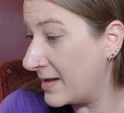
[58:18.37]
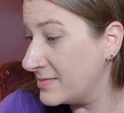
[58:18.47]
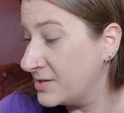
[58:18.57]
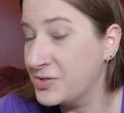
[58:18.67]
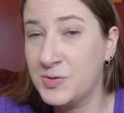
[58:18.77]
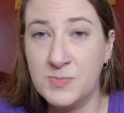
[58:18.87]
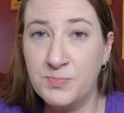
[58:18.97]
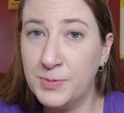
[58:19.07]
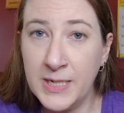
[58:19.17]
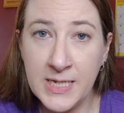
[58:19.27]
there's
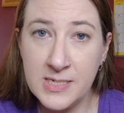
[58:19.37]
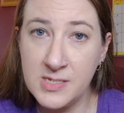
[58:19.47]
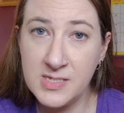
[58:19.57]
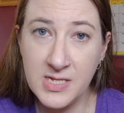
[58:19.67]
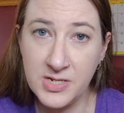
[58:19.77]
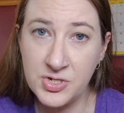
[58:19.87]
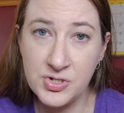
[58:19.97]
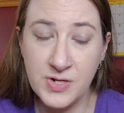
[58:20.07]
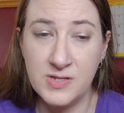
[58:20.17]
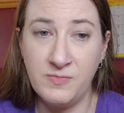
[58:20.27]
plenty to
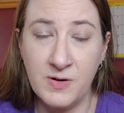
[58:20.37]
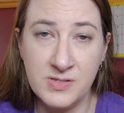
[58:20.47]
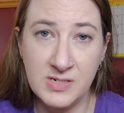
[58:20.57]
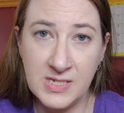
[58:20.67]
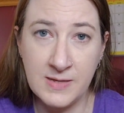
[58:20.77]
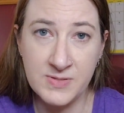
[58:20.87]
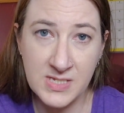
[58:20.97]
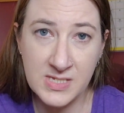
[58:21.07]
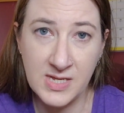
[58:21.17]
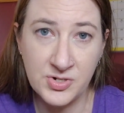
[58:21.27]
stitch as far as the
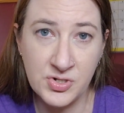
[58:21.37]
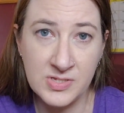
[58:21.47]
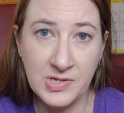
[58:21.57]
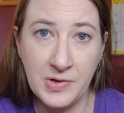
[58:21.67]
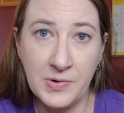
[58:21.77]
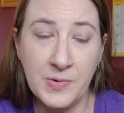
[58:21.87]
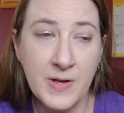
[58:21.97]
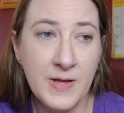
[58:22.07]
DMC sections go,